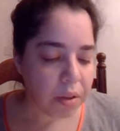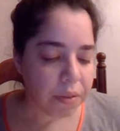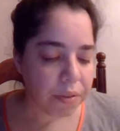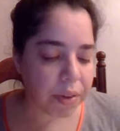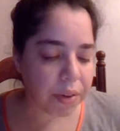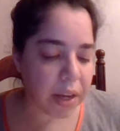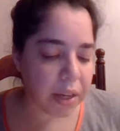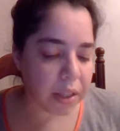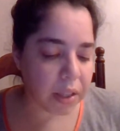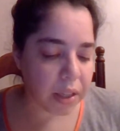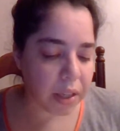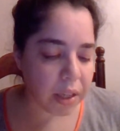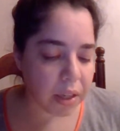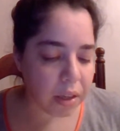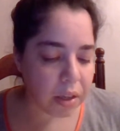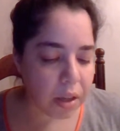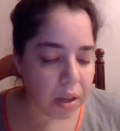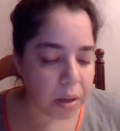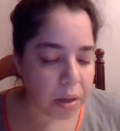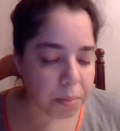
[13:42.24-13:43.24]
Finally,
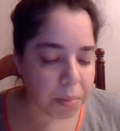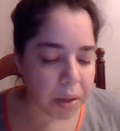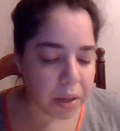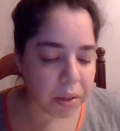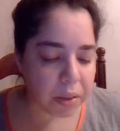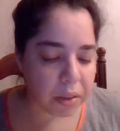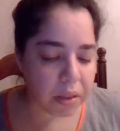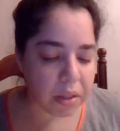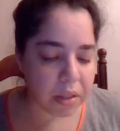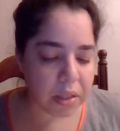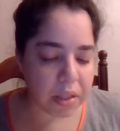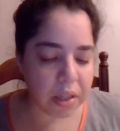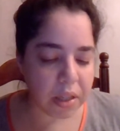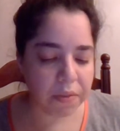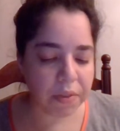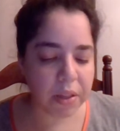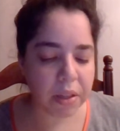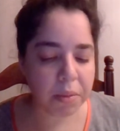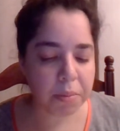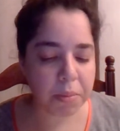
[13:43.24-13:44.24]
among the
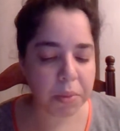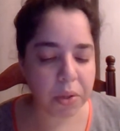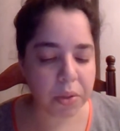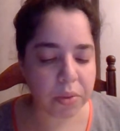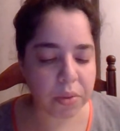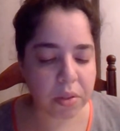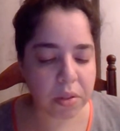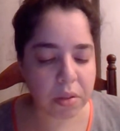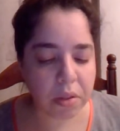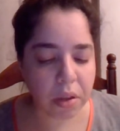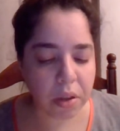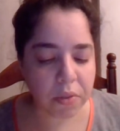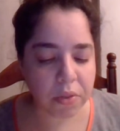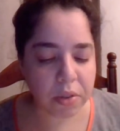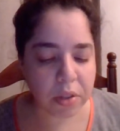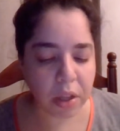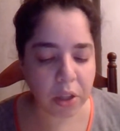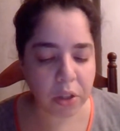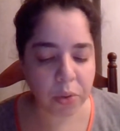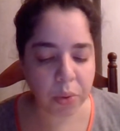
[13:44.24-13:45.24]
deviant modes of
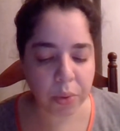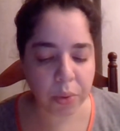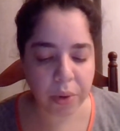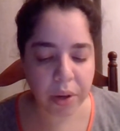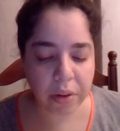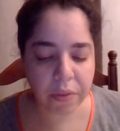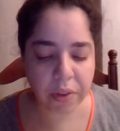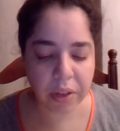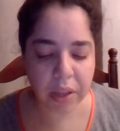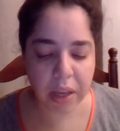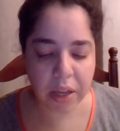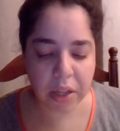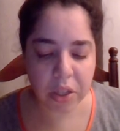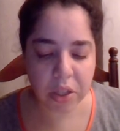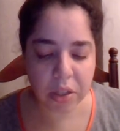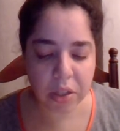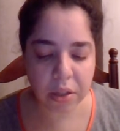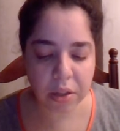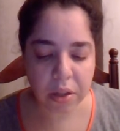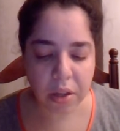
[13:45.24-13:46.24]
sexual
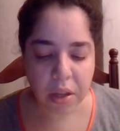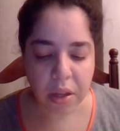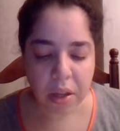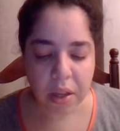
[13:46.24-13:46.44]
gratification